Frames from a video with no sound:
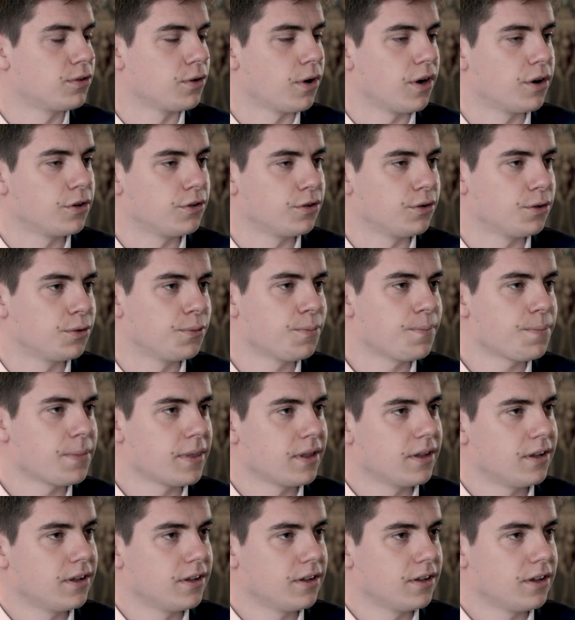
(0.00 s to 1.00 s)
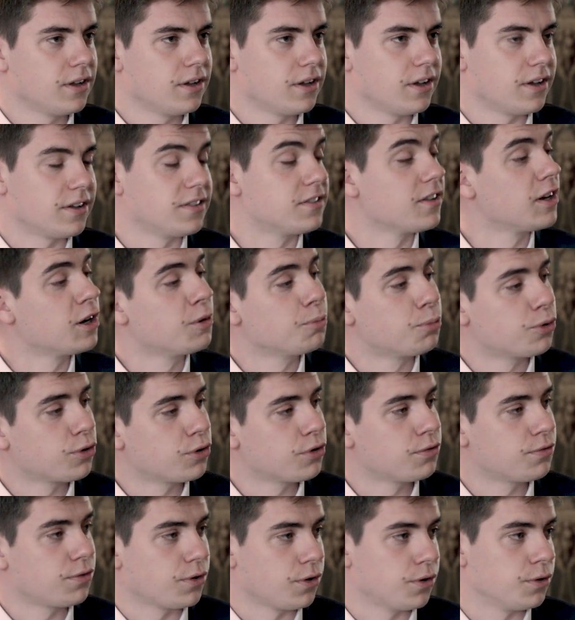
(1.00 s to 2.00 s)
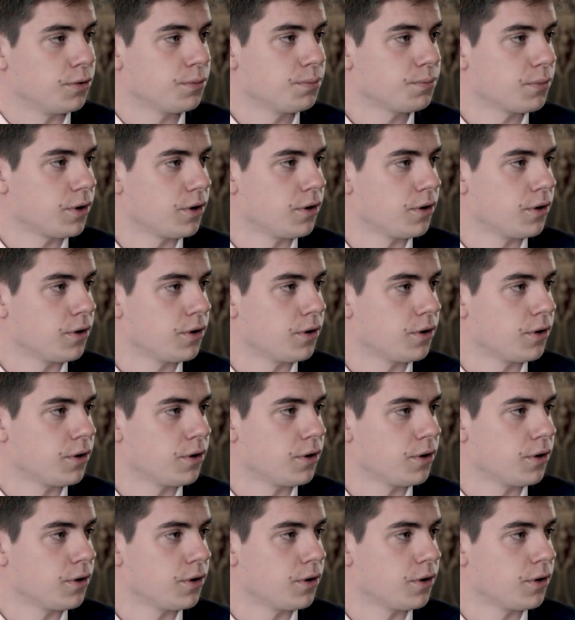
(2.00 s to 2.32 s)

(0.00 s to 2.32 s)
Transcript: So is that important for you?